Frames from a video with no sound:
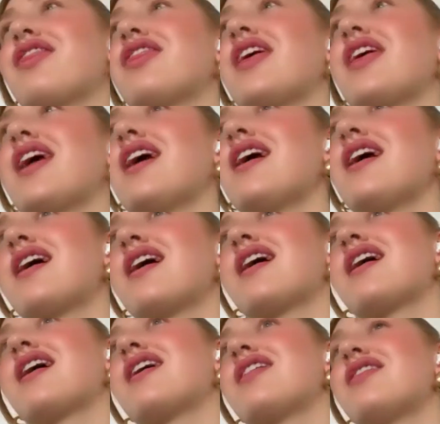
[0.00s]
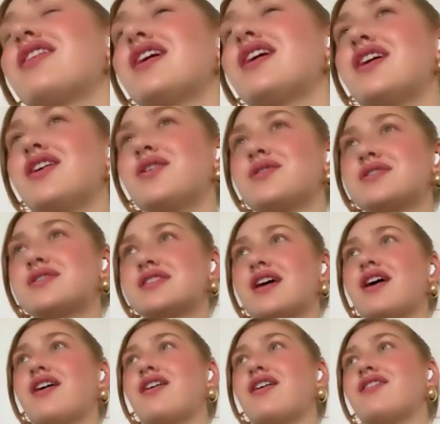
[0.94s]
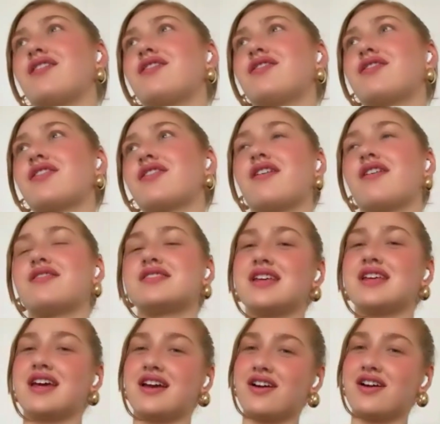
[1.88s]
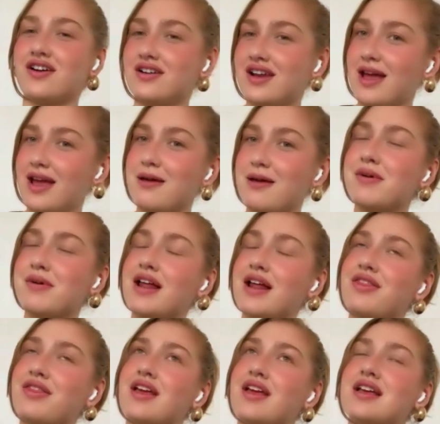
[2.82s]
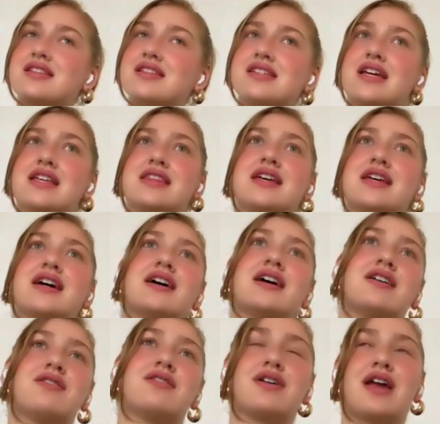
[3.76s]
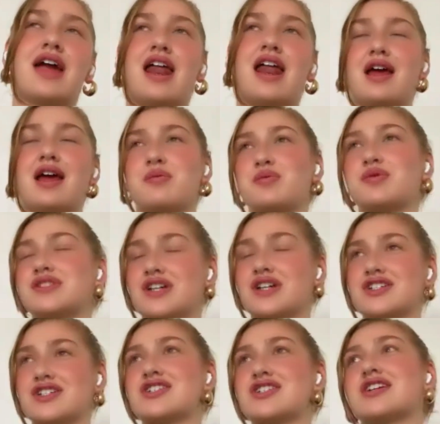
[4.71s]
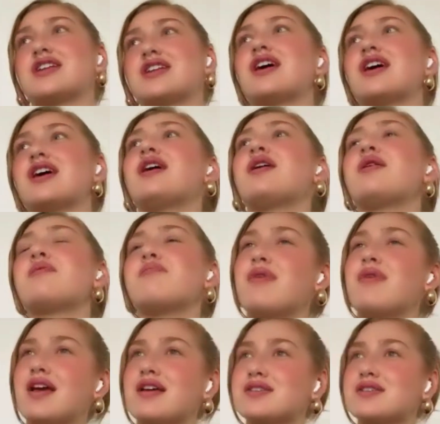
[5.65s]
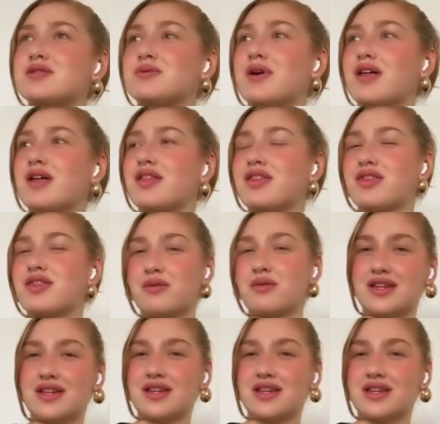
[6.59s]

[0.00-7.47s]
I think the use of obviously like her name, but I think it's like the organic production mixed with the